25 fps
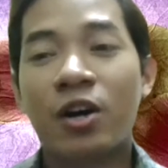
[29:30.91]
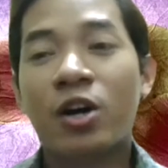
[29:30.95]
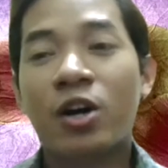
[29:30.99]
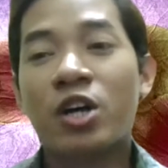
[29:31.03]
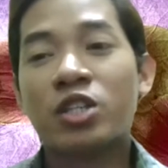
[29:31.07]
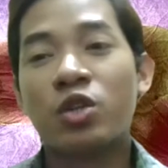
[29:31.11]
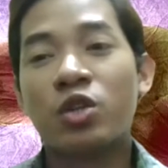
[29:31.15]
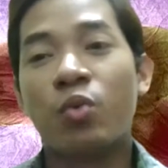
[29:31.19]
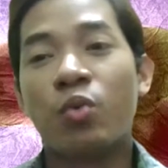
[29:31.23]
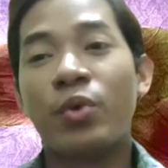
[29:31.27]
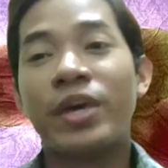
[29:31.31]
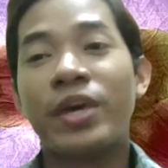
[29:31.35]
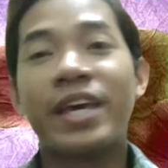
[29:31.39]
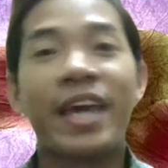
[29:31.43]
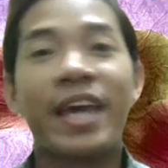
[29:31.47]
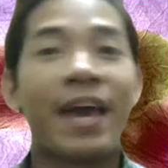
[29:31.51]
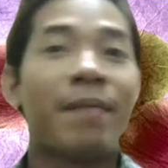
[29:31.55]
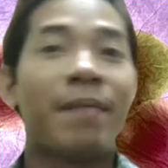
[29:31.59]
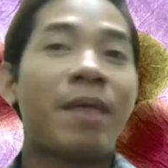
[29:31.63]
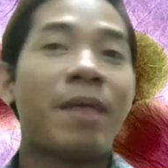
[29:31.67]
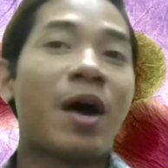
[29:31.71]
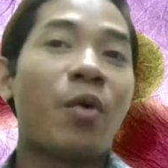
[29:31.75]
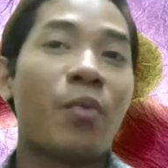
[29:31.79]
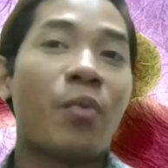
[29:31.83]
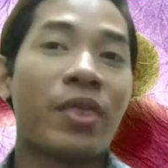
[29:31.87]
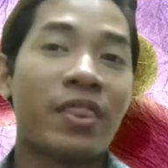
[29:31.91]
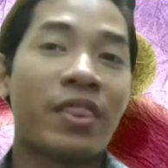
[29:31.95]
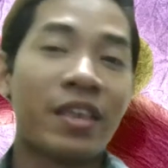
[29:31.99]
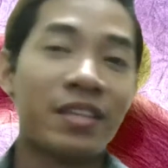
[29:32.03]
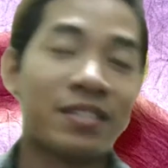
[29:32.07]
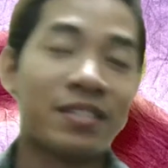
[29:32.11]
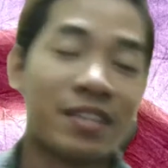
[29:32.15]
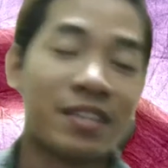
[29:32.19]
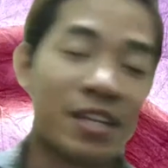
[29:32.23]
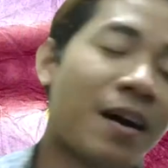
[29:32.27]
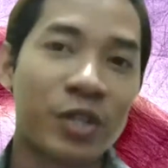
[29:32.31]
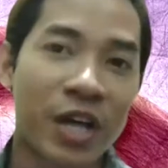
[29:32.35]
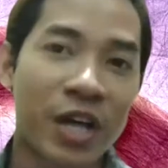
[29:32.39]
So we came out with this
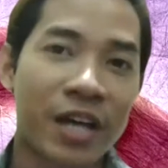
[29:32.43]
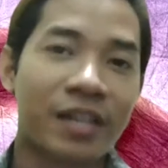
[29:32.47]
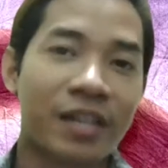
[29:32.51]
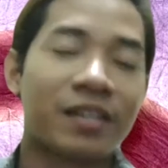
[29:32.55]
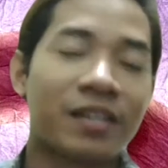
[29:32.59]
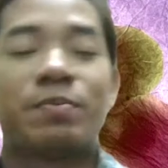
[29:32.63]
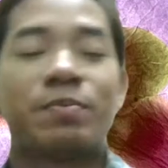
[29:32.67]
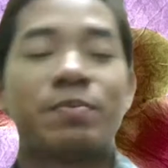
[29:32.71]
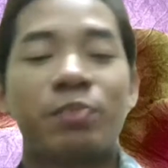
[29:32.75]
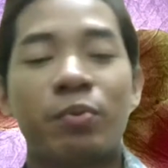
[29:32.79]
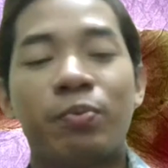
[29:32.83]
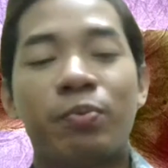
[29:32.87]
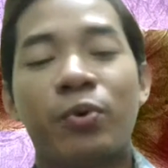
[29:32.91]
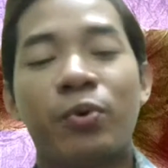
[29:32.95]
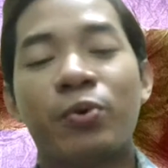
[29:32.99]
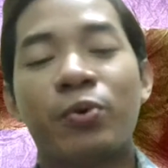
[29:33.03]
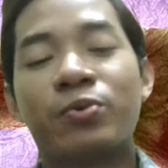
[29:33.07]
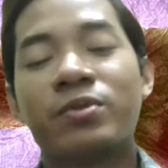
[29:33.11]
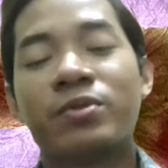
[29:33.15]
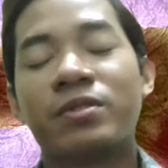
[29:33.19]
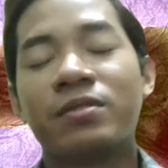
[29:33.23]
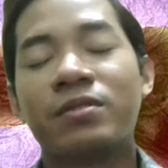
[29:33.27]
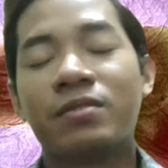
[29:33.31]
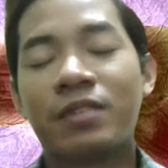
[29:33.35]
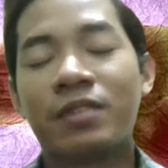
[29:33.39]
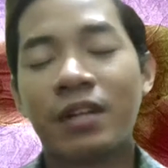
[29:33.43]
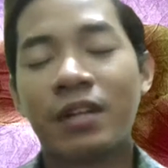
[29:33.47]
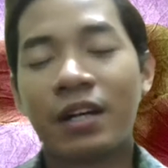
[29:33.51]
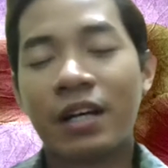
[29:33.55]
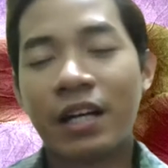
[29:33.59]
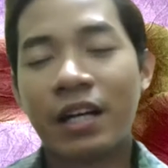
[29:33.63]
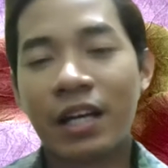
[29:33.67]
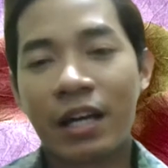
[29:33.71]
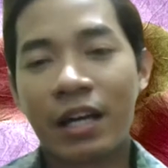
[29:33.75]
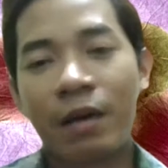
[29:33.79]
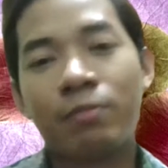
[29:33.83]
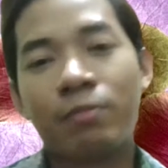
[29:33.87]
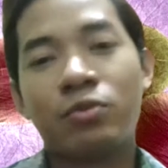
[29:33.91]
project proposal,
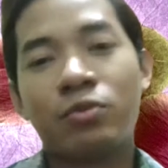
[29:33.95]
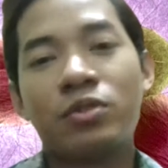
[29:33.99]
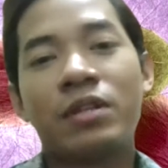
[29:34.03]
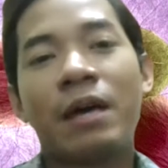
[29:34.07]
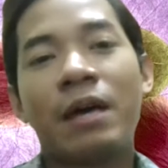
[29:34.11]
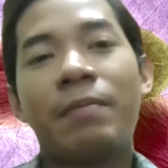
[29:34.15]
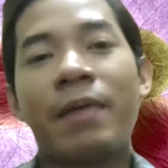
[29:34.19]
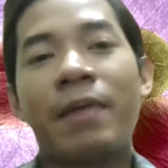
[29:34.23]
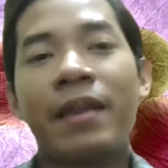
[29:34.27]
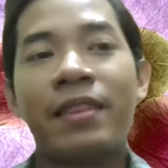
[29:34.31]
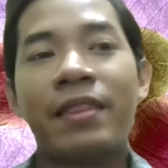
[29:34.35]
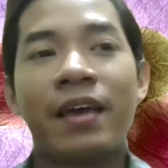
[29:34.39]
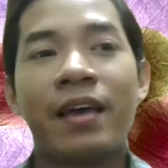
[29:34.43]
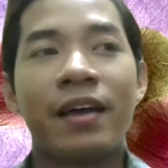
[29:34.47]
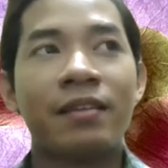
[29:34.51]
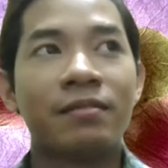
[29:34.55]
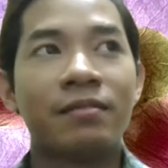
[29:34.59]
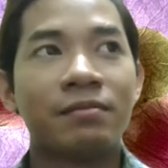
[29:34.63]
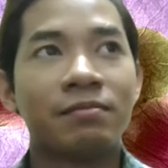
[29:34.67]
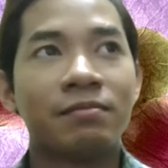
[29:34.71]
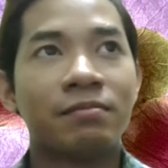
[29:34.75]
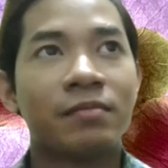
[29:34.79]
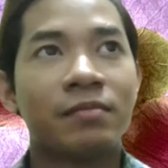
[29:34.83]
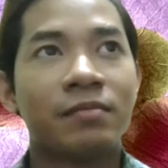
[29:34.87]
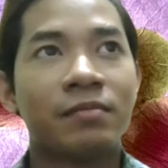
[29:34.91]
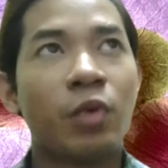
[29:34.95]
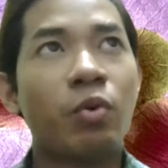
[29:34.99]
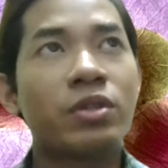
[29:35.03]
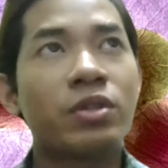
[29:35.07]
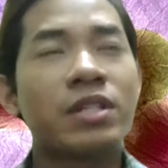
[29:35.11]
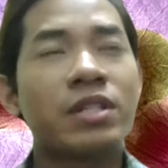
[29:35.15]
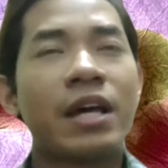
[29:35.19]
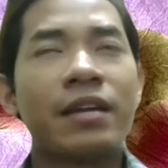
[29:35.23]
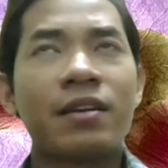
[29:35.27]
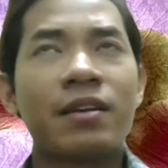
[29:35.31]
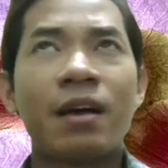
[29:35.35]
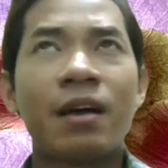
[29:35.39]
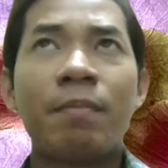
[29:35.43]
come to them, and then it was
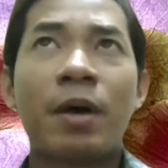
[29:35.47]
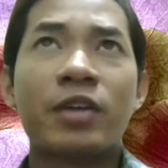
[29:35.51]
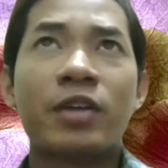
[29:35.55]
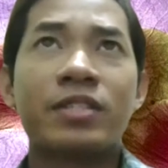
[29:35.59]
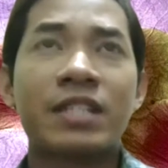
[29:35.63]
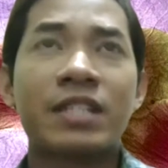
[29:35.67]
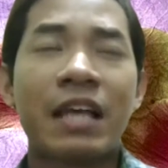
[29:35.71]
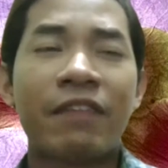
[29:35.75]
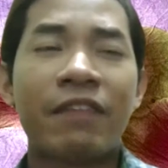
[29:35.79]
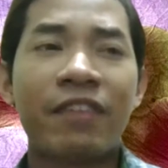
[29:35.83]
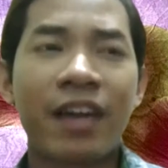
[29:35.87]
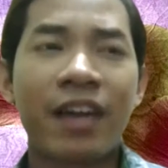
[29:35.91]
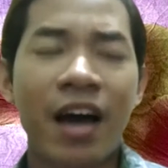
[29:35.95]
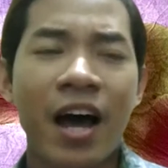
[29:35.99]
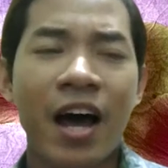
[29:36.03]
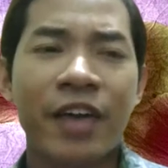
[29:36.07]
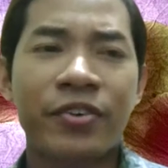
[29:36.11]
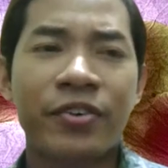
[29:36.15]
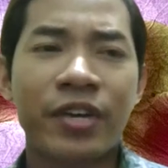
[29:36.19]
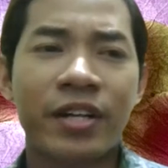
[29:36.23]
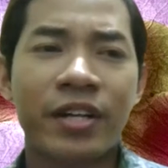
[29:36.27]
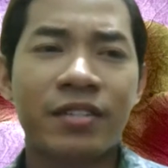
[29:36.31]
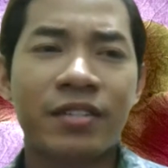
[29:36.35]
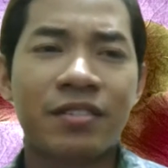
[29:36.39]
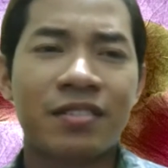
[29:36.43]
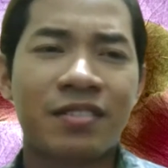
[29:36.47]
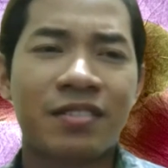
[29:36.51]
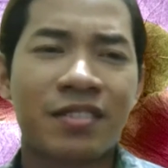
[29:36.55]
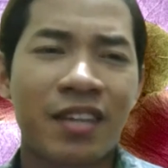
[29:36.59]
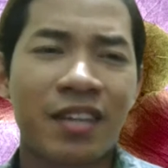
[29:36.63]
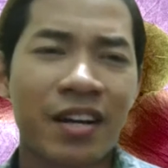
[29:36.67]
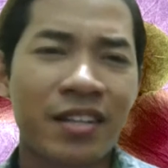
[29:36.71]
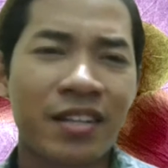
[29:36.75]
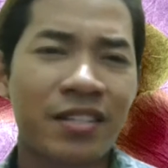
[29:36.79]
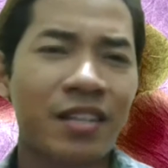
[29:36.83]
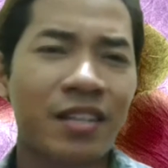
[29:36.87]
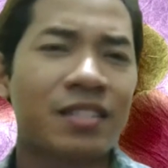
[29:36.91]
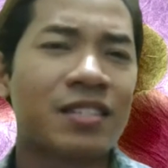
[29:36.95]
like about
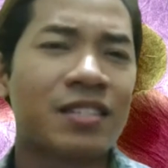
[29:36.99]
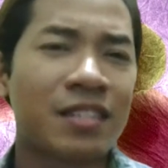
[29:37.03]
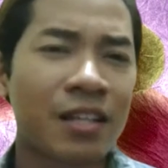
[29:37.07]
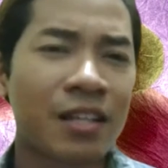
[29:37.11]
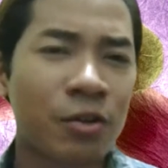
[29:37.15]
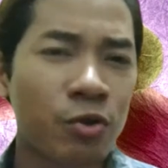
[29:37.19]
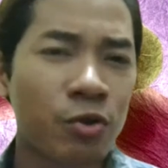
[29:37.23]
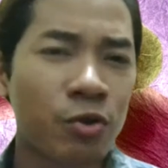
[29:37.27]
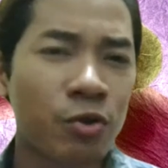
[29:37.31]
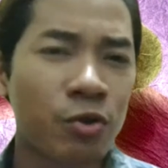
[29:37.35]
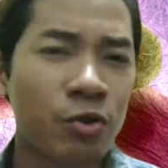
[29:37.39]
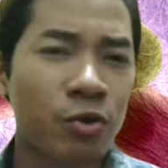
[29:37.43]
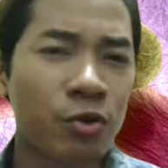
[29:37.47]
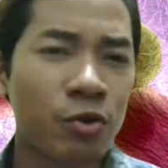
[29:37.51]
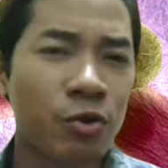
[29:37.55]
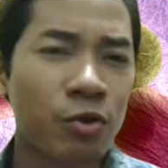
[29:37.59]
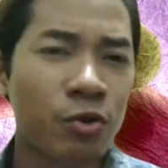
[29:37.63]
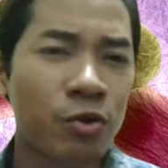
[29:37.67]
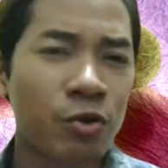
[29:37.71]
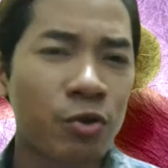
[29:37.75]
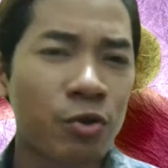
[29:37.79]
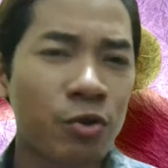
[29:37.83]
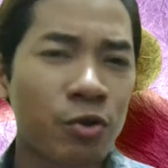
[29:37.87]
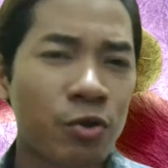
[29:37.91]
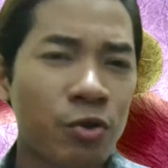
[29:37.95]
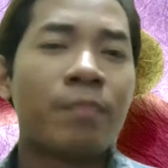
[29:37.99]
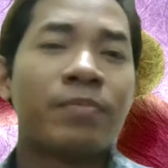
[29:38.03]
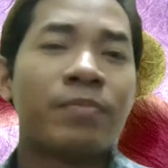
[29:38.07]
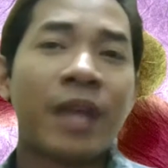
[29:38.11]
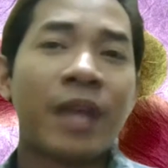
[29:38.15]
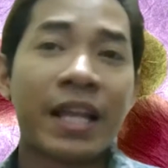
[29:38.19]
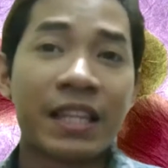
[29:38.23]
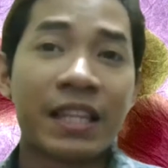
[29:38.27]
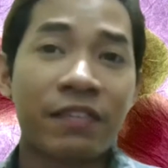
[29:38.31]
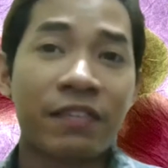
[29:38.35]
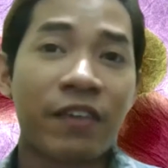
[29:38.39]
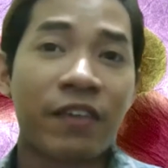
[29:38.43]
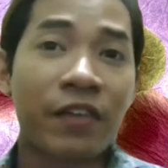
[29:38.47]
736 solutions
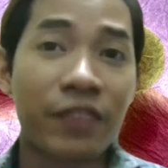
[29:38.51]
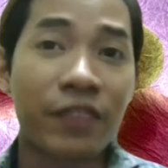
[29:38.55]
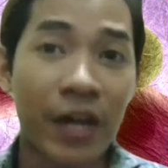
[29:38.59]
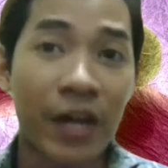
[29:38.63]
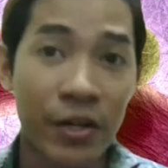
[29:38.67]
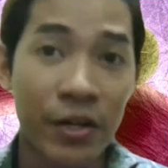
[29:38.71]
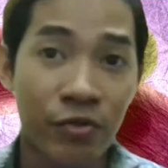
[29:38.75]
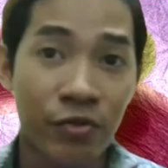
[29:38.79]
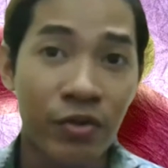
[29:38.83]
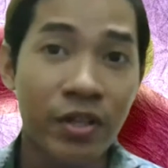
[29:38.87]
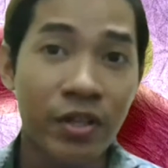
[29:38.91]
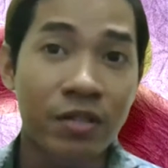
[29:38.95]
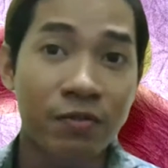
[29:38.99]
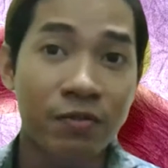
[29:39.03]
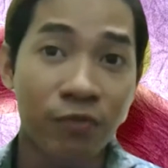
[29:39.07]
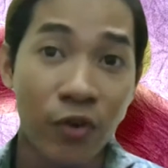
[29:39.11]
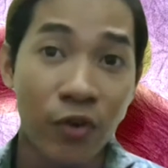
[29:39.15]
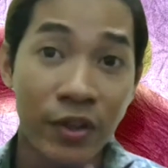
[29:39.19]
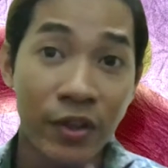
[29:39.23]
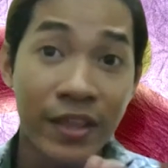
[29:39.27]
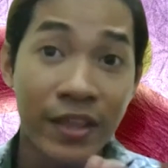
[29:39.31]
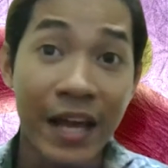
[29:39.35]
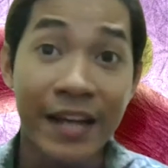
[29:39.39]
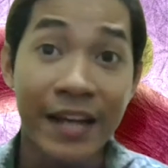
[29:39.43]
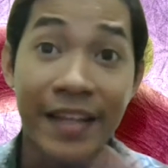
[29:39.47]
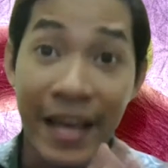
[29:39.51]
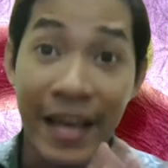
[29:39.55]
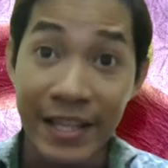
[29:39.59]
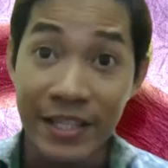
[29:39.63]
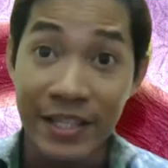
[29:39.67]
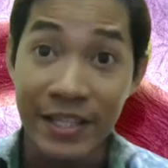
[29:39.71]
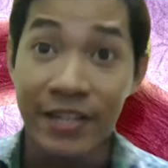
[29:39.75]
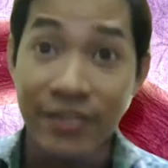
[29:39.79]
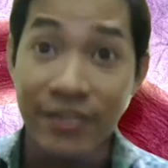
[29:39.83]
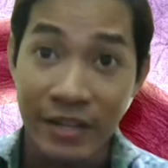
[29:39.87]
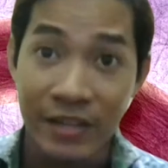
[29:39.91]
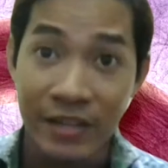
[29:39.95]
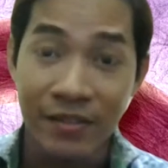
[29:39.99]
from 95 countries for that
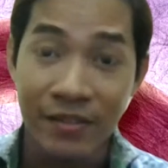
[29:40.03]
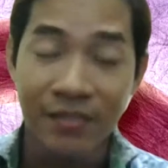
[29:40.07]
category.